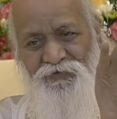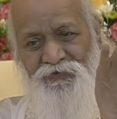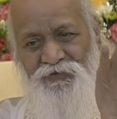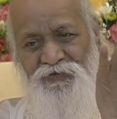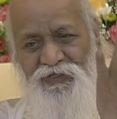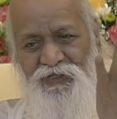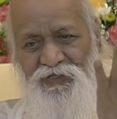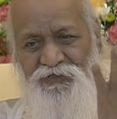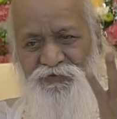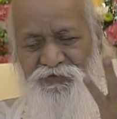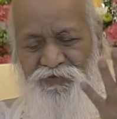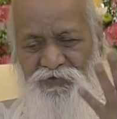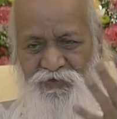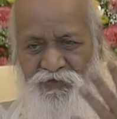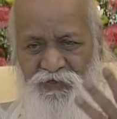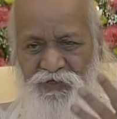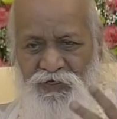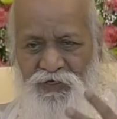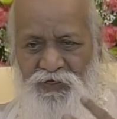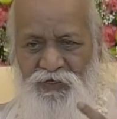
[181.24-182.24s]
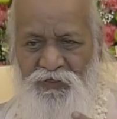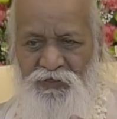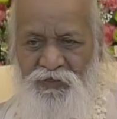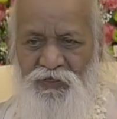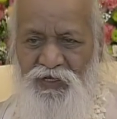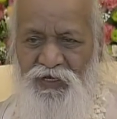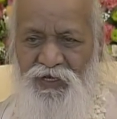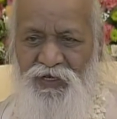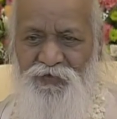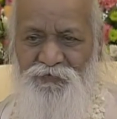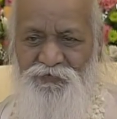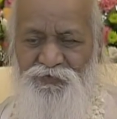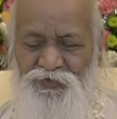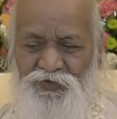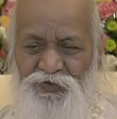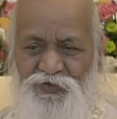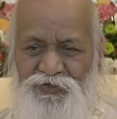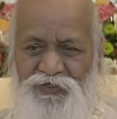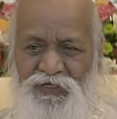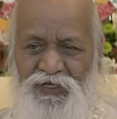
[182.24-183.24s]
that I am
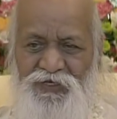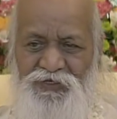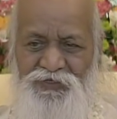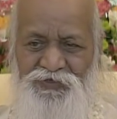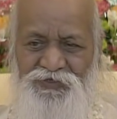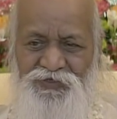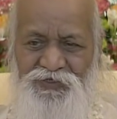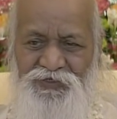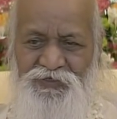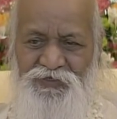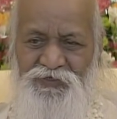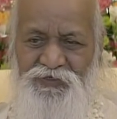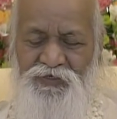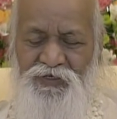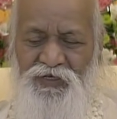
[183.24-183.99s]
totality,